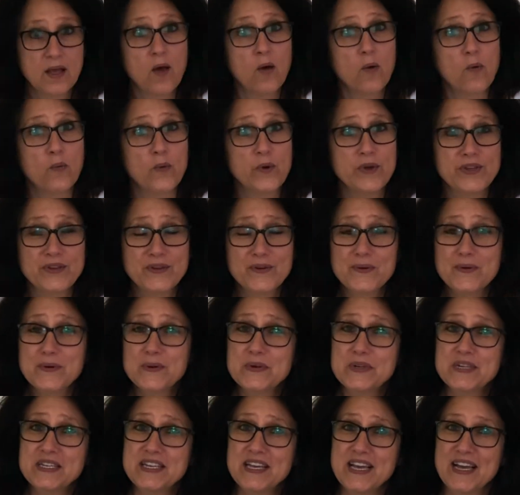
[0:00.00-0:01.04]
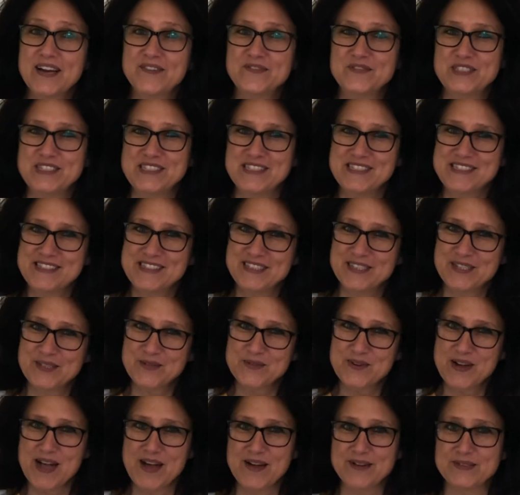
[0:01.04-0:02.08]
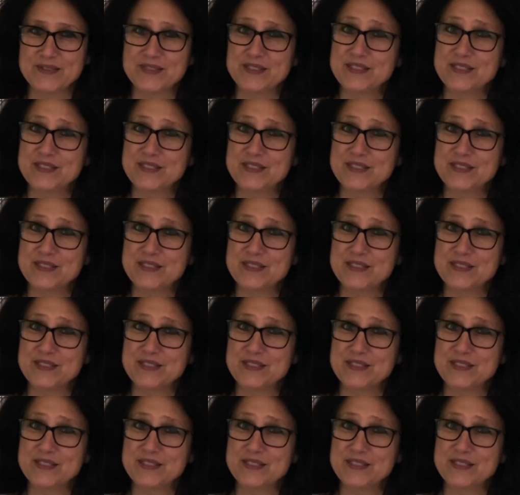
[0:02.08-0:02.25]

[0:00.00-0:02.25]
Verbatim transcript: Well, you're going to have to stick around